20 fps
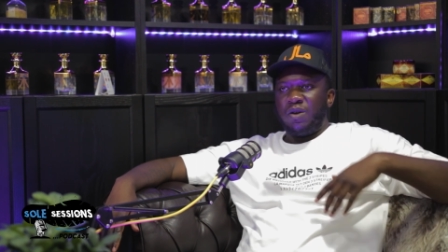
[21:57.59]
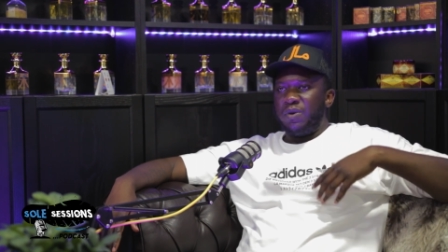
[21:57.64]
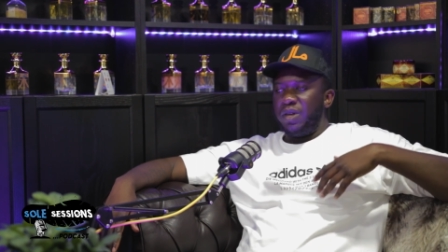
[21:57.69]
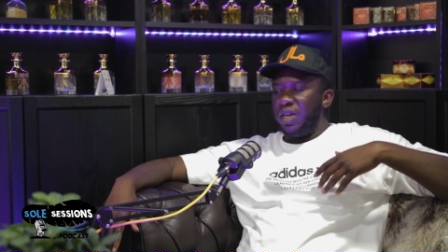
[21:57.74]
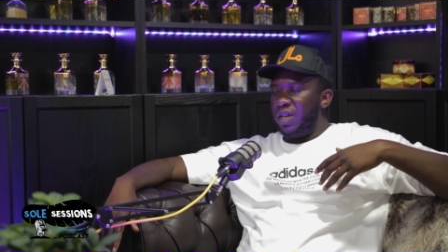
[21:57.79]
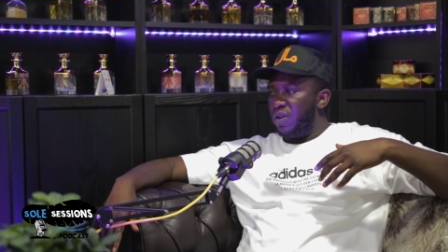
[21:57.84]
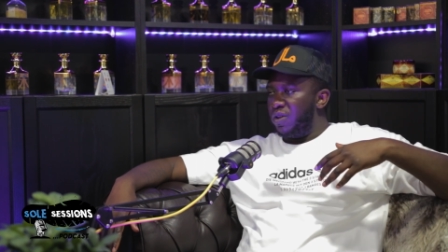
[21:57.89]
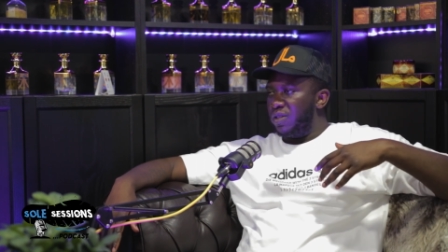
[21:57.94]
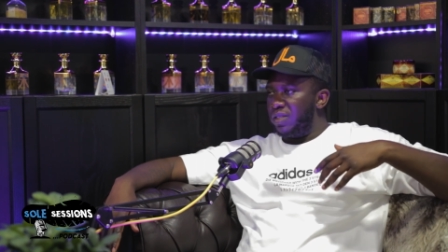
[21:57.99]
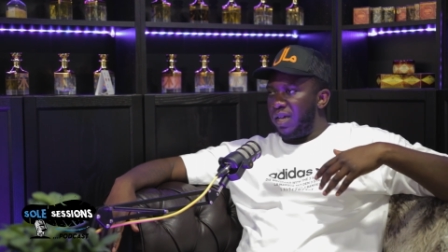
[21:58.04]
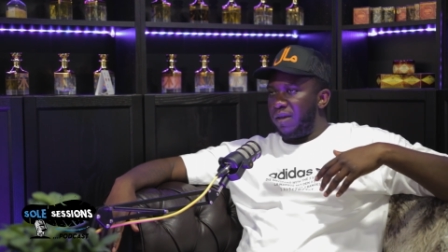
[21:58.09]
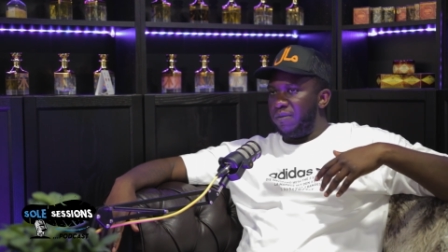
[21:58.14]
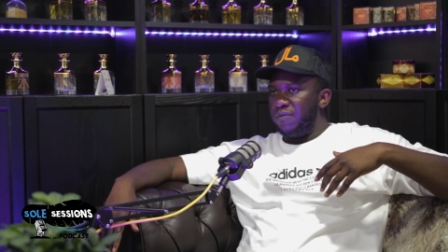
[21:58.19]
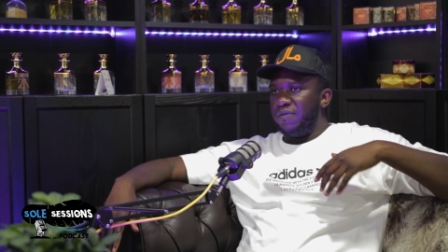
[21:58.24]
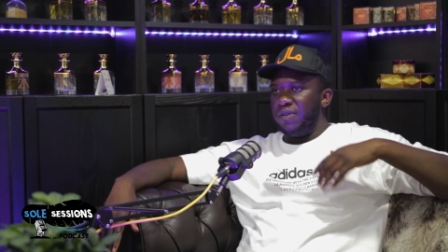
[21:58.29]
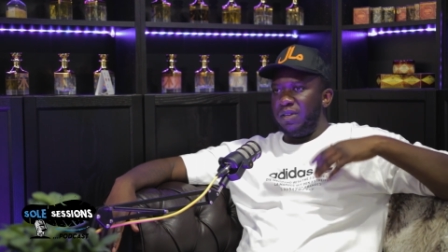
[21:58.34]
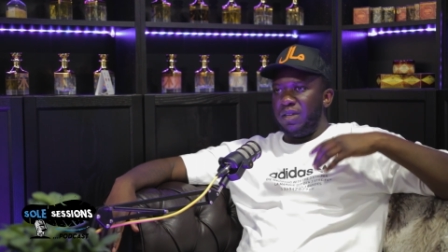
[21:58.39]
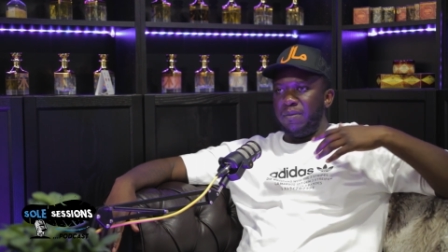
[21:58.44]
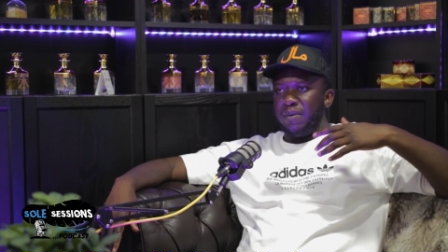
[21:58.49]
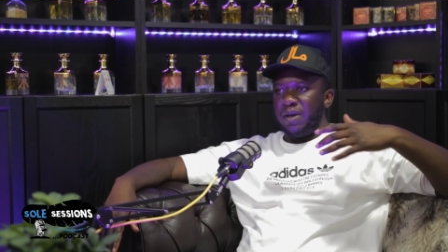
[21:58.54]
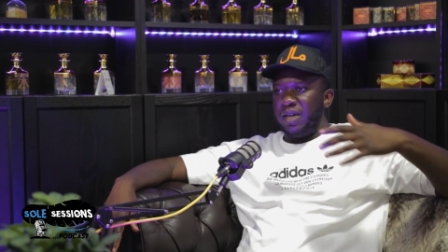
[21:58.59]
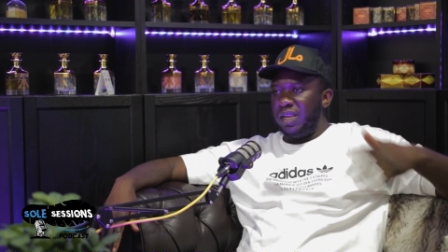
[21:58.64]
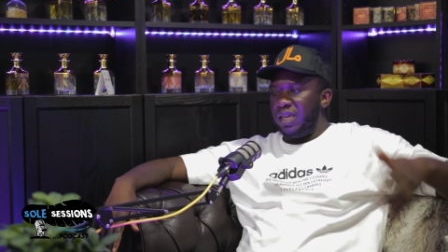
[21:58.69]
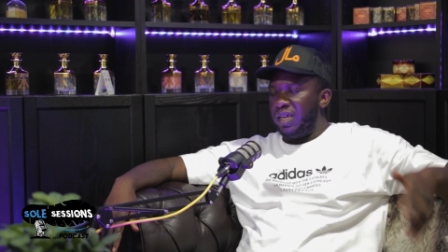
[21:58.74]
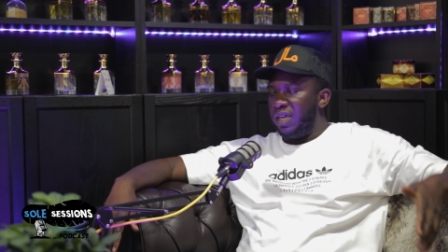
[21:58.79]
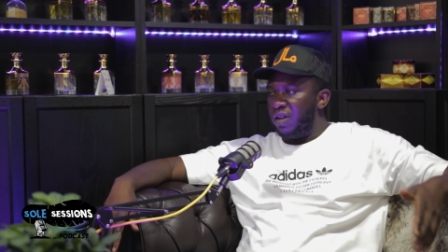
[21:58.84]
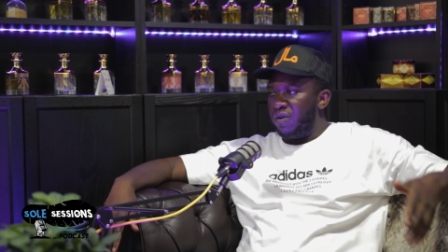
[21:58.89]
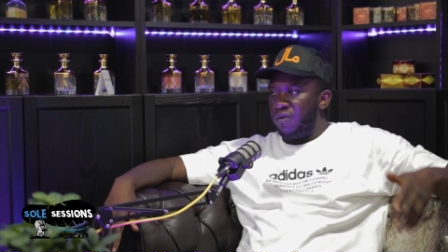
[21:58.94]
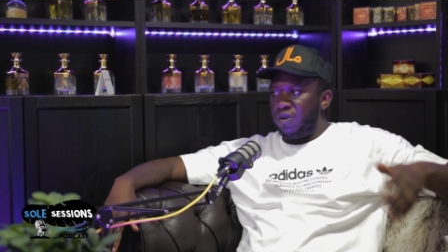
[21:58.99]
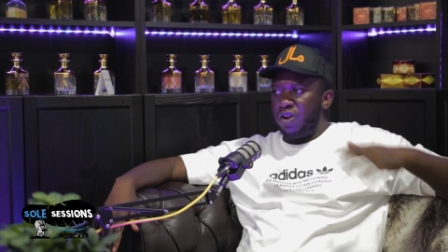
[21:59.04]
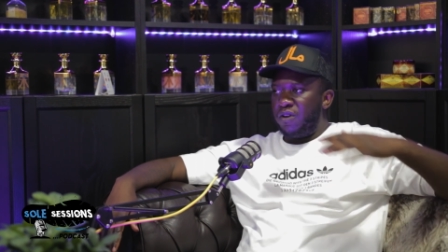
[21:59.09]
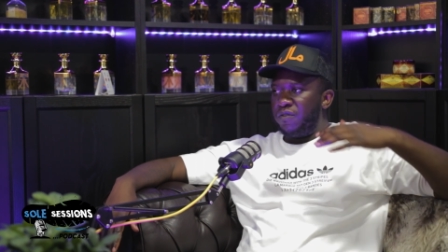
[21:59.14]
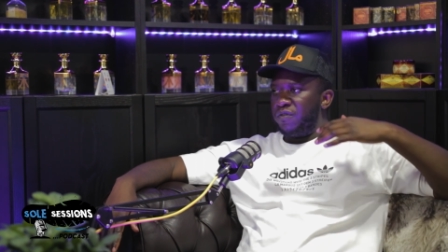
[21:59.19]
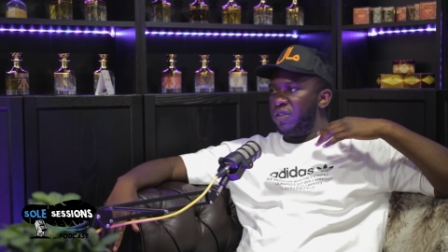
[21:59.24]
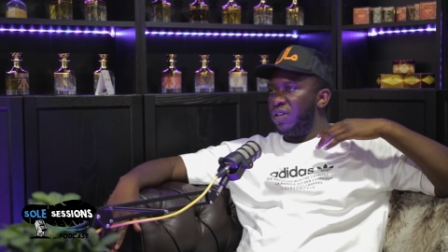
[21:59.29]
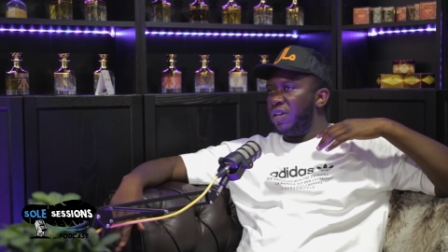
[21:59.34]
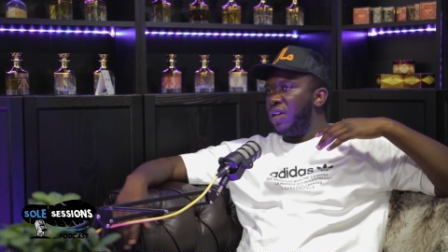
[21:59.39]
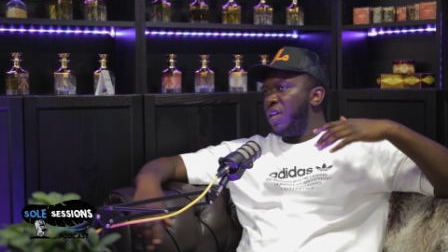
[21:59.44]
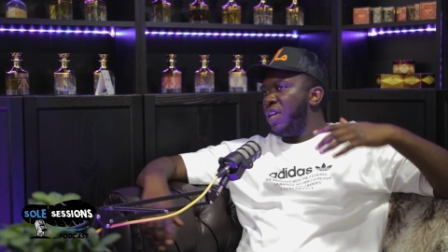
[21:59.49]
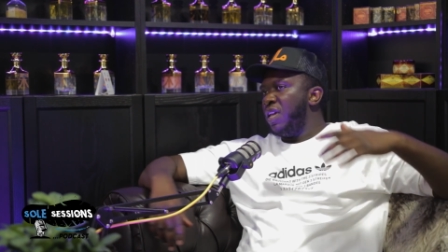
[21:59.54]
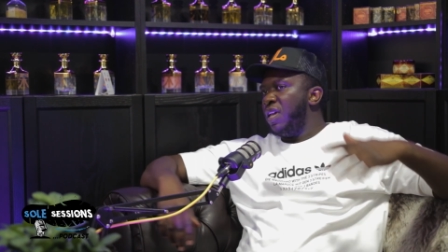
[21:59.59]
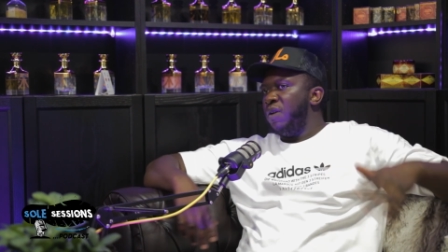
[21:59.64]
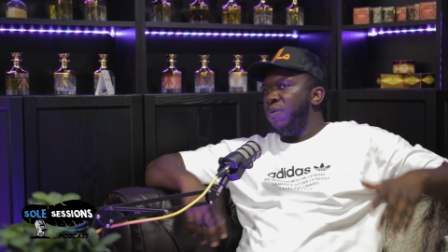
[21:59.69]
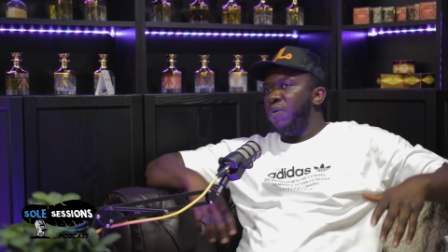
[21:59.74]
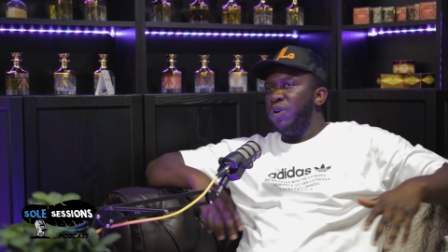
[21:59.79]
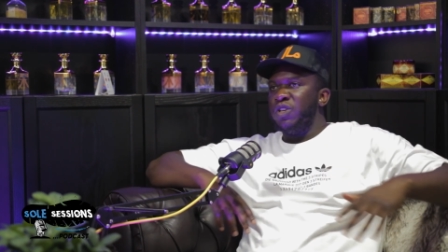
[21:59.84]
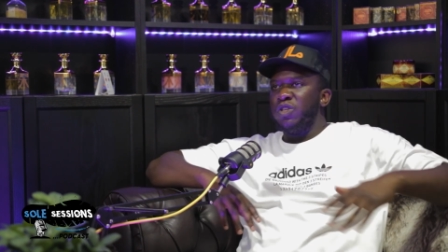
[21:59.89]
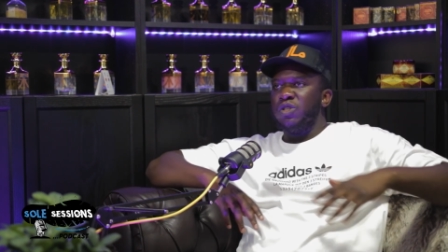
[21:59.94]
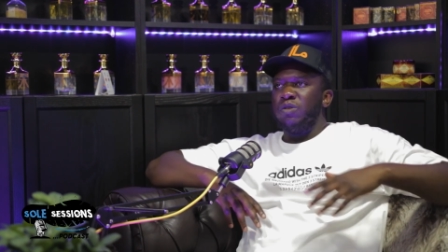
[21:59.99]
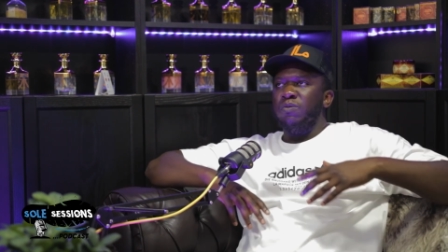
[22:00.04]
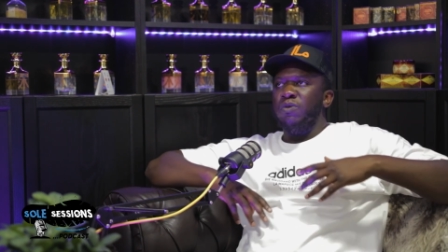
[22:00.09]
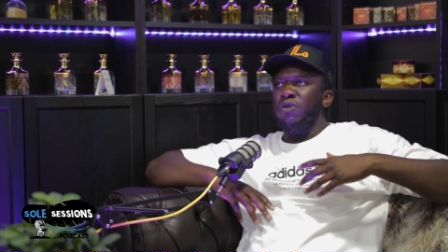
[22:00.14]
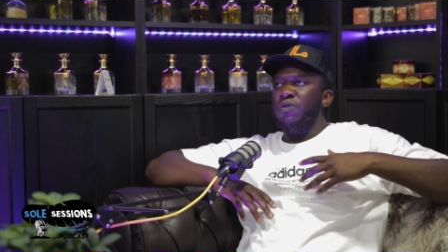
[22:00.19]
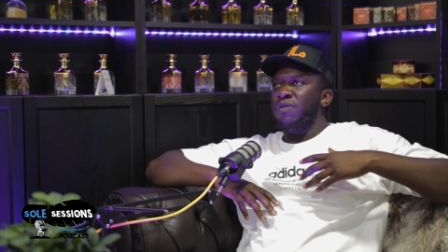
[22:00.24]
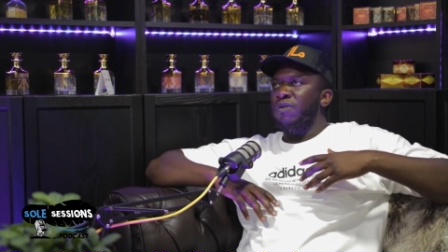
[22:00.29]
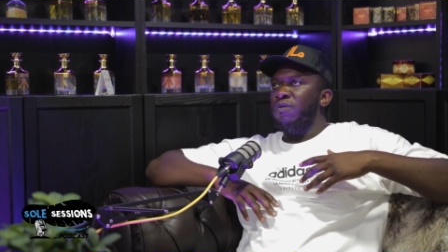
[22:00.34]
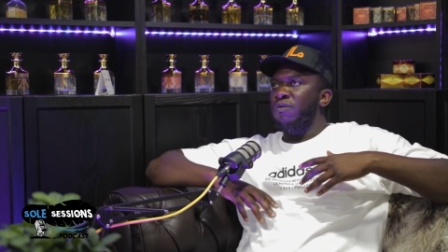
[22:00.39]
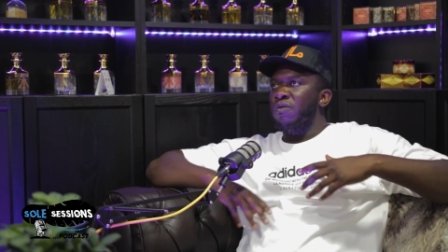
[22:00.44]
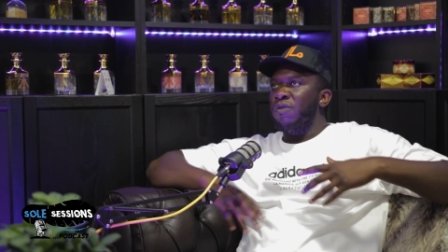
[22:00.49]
We ain't got time to think about the hereafter. We're just moving